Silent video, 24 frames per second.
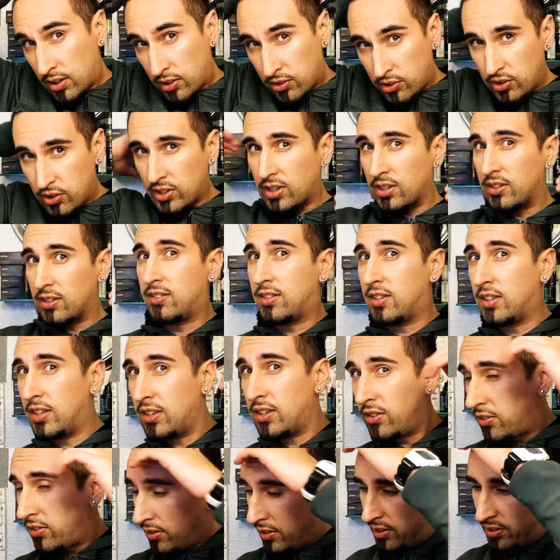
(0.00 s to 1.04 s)
As you can see,
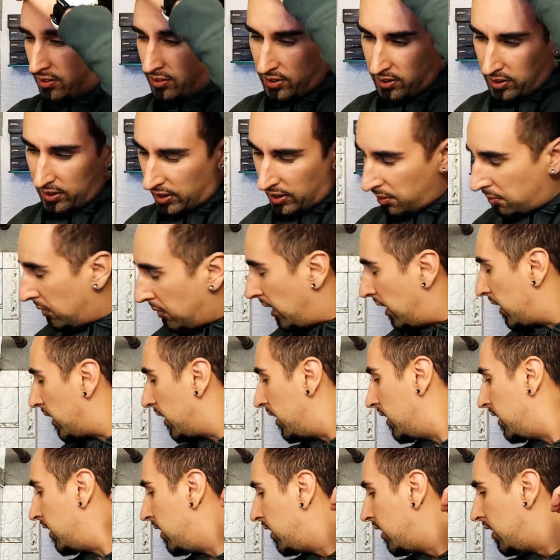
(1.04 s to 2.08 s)
it's already trying to give me like
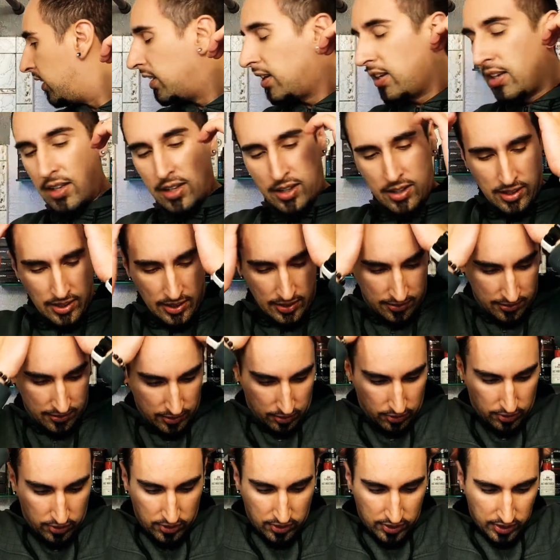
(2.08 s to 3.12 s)
a Nice
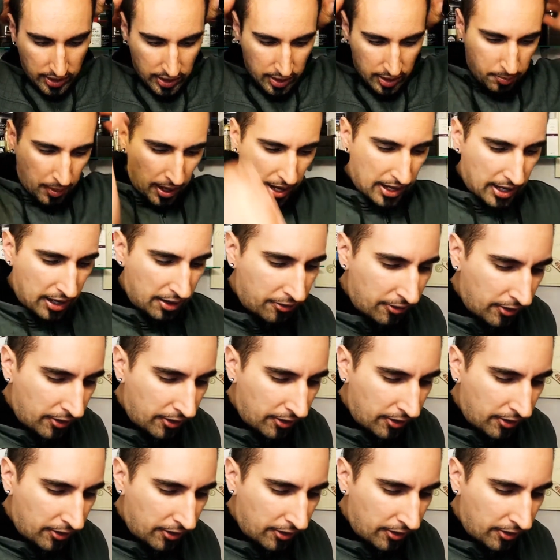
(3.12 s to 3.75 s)
little slick back.